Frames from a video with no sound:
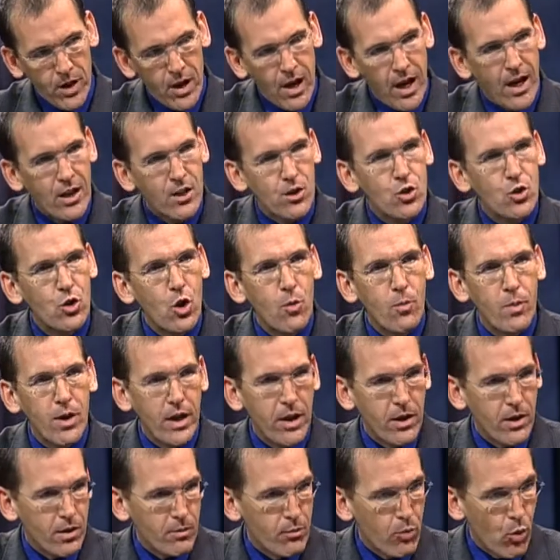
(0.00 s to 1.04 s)
and so
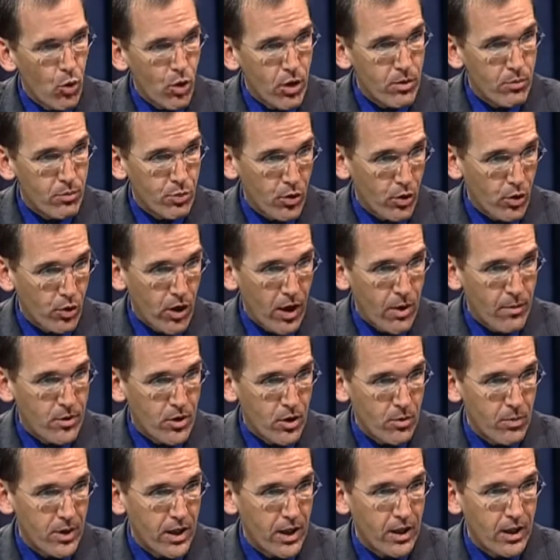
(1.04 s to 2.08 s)
many important programs are
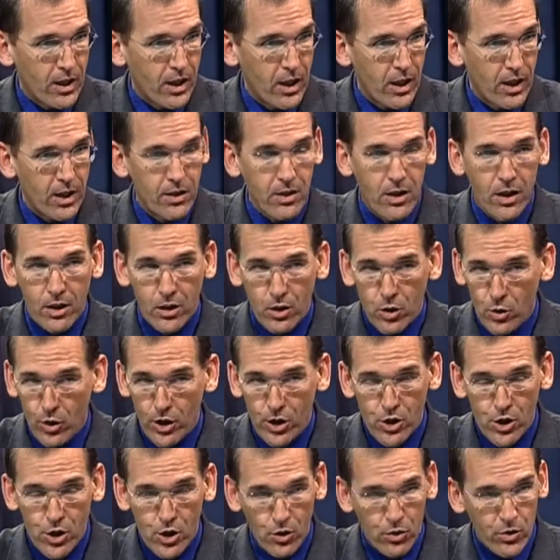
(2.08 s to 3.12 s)
being cut, including
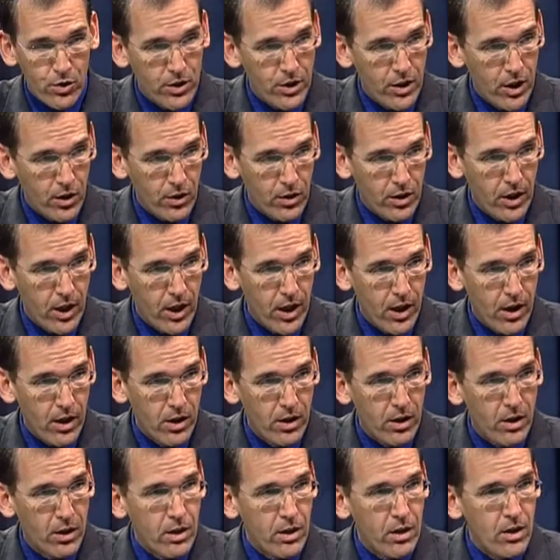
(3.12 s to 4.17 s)
children's health care,
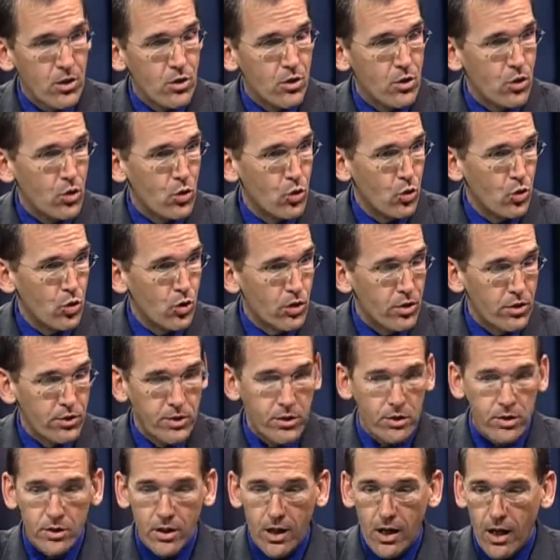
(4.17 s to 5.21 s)

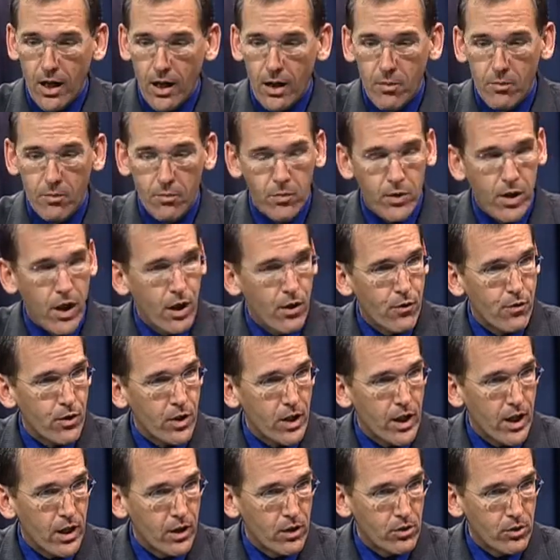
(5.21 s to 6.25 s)
schools, care for the
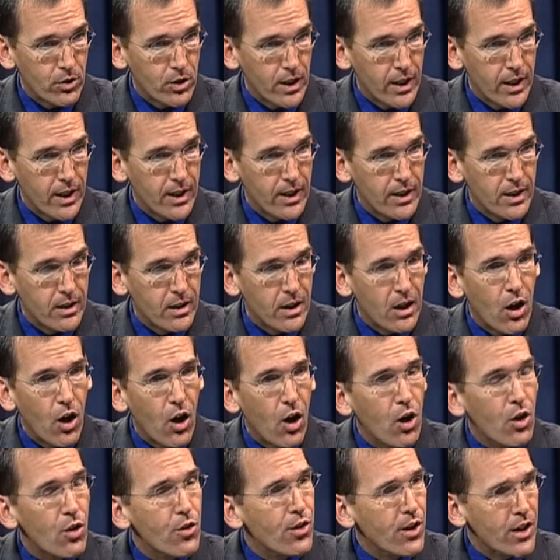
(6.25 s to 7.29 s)
elderly,
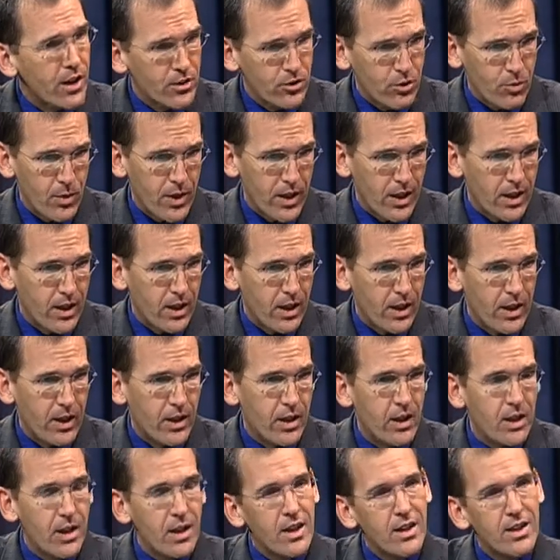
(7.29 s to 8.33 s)
all things are being cut.
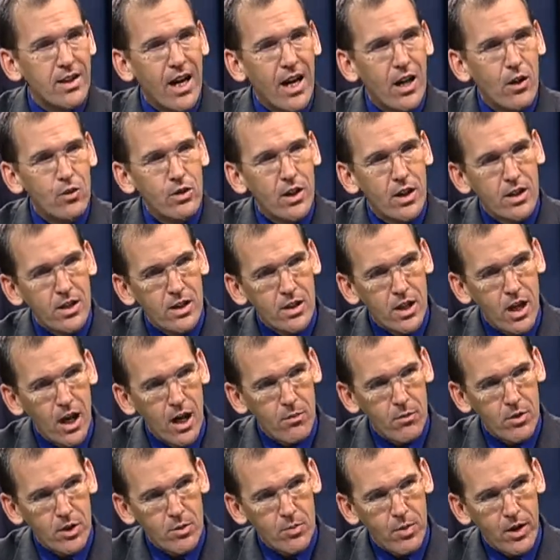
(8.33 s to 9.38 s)
Now is not the time
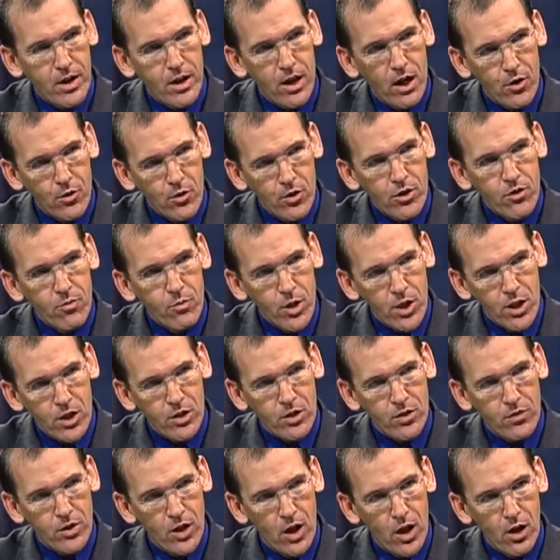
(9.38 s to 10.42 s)
to spend hundreds of millions
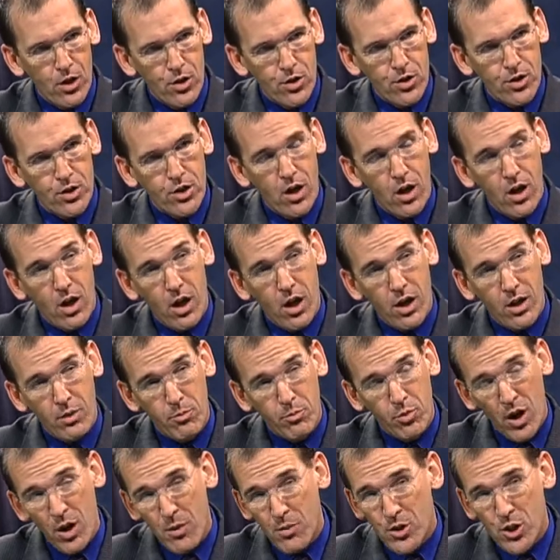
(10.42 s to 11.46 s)
of dollars on a
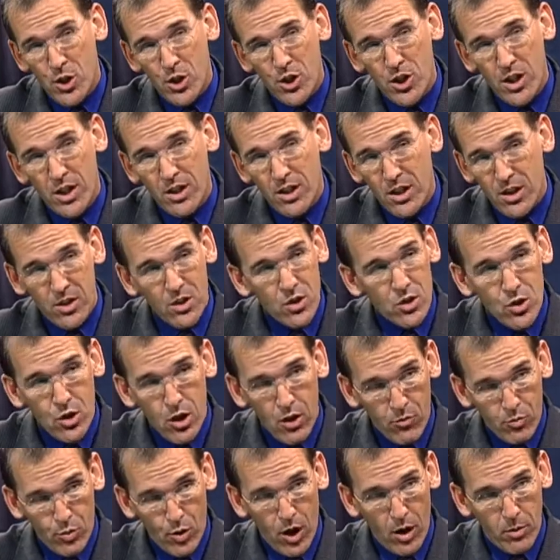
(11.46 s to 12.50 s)
proposition that doesn't
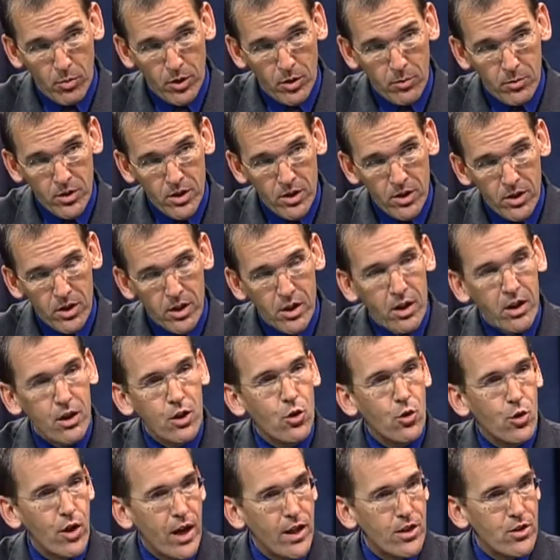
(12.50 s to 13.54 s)
solve problems,
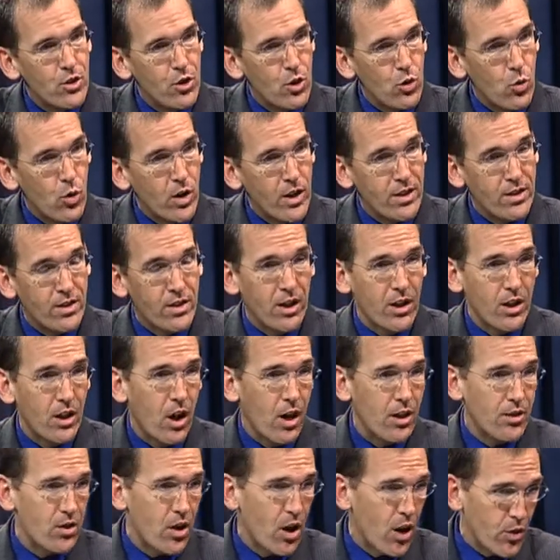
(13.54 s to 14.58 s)
creates new ones, and
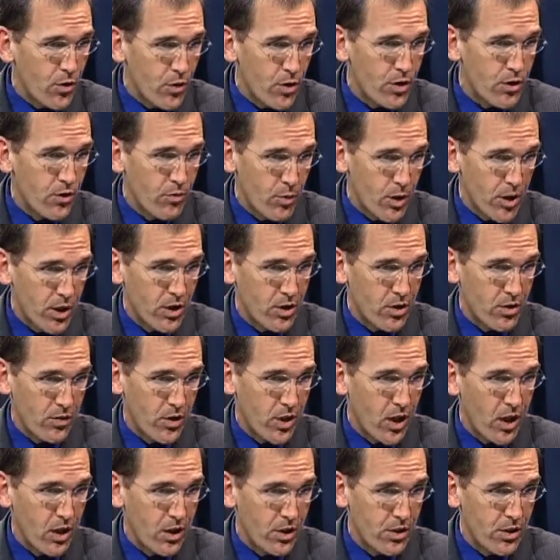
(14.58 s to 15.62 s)
costs hundreds of millions of
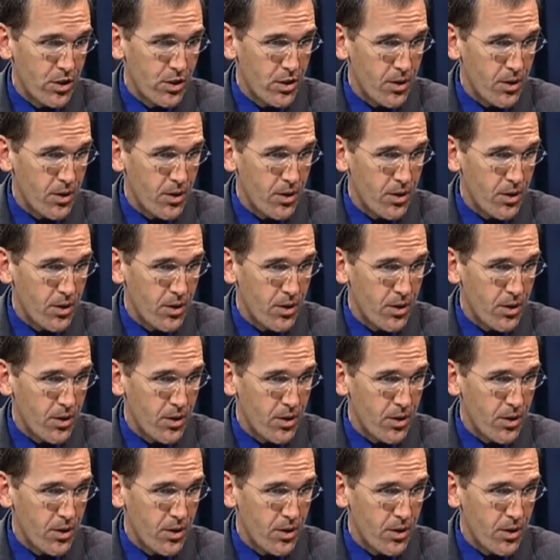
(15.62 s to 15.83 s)
dollars.